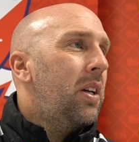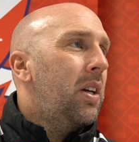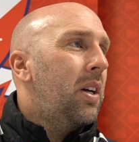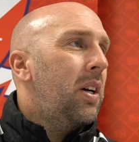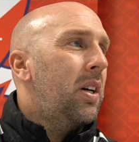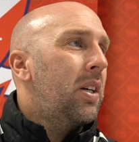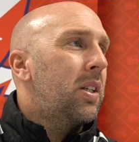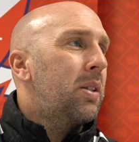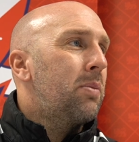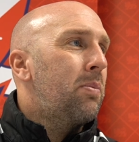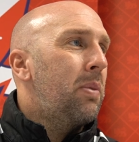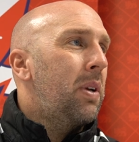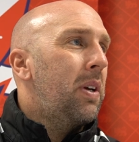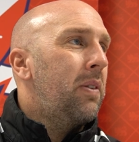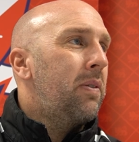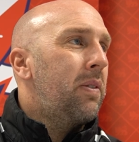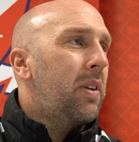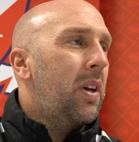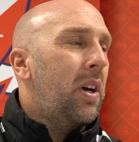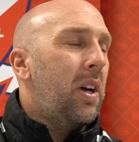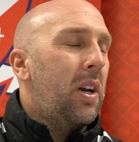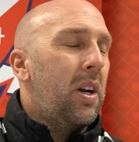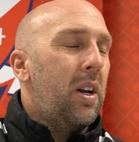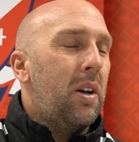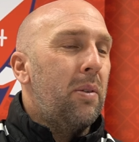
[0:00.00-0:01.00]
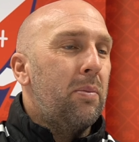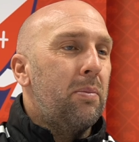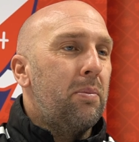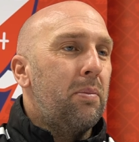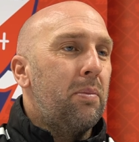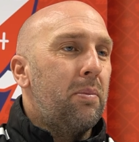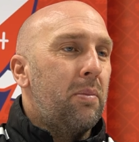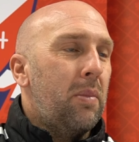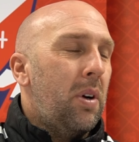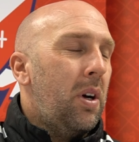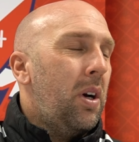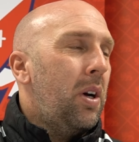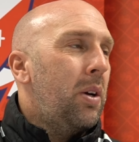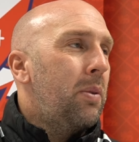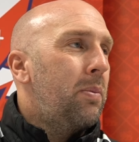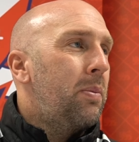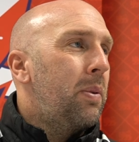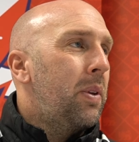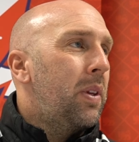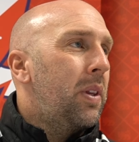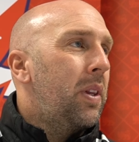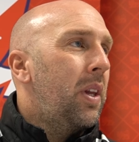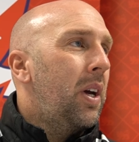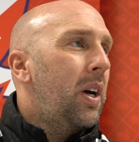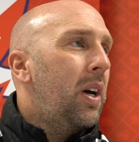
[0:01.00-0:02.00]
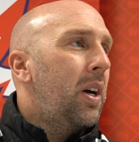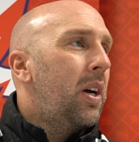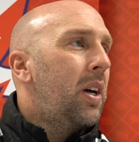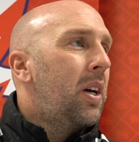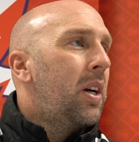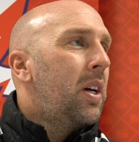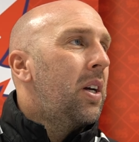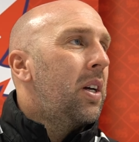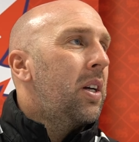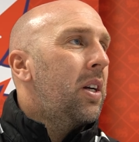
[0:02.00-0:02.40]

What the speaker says: There's a belief there, and I'm hoping that,